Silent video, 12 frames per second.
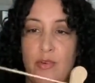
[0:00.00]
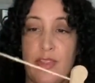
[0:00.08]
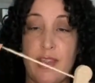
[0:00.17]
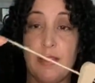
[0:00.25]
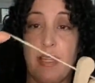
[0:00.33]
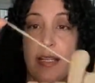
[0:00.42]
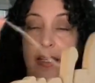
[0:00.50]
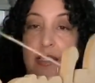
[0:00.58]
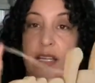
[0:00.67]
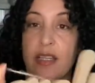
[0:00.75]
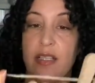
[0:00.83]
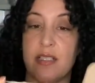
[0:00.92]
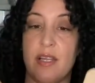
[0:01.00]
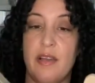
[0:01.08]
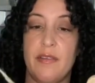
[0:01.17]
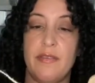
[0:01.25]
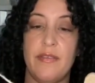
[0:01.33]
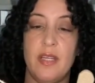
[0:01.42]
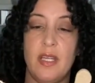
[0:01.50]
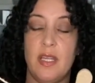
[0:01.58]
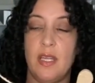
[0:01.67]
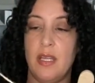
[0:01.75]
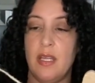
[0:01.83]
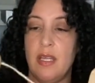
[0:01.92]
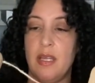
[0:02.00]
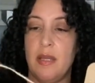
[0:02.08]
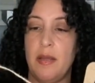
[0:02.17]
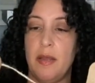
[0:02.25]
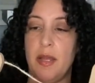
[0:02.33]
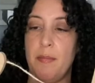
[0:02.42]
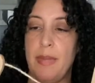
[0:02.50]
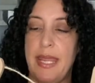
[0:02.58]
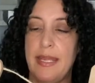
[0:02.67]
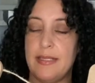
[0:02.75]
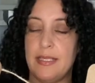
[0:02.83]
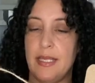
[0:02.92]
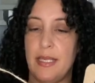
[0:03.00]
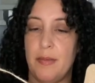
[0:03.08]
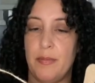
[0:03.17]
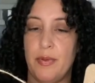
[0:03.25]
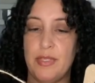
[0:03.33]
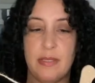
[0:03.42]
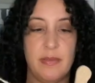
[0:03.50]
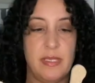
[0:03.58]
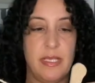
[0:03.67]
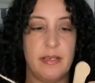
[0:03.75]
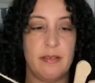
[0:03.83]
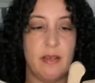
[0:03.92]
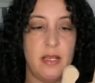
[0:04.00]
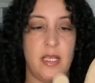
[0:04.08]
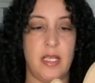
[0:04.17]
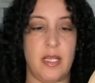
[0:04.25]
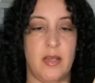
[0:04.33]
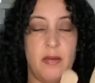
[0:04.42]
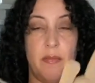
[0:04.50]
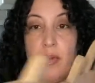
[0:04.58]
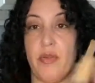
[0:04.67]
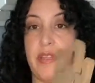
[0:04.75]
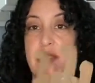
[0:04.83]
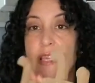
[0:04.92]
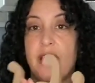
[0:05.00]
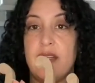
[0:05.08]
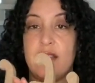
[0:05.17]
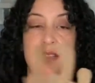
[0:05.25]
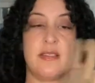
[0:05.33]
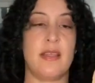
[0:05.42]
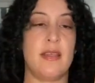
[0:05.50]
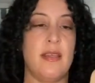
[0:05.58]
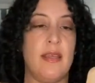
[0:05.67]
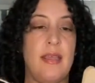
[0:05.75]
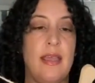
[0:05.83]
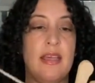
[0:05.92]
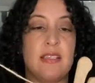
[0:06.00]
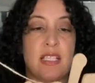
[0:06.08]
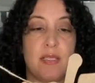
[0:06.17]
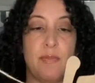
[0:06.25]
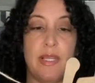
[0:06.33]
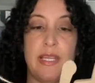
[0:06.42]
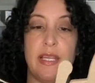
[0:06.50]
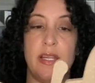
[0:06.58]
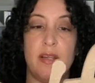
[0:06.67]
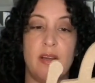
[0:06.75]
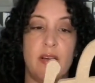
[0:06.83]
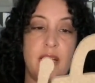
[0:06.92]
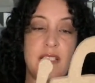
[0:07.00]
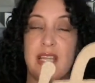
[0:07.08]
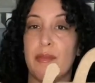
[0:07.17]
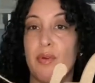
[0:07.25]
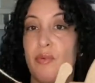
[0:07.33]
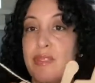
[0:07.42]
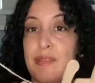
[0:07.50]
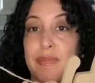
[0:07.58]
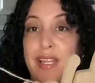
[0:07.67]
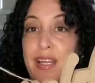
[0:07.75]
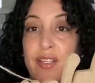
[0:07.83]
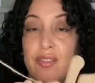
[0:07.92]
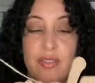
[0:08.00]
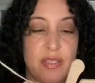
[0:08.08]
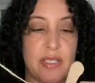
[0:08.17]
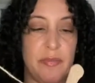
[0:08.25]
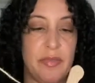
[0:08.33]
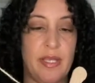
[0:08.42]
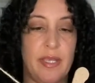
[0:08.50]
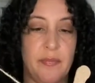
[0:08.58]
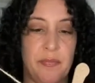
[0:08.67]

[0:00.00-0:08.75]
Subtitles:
than likely take this off, paint it, put some glitter on it on both sides, and display it on a table with some candles or something.